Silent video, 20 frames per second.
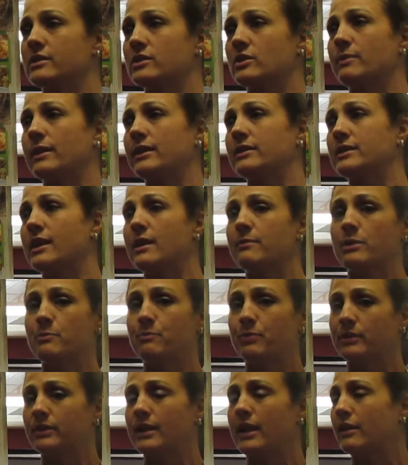So by the time you
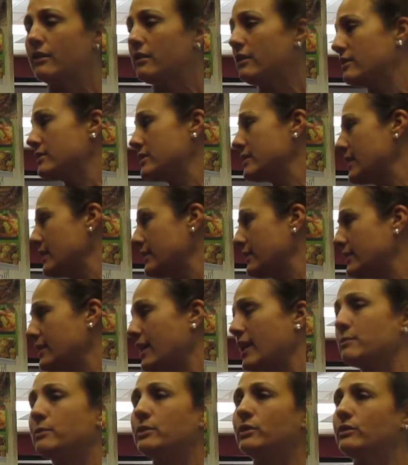put that on, set the
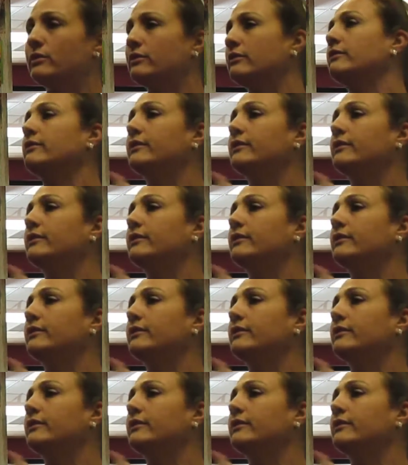table,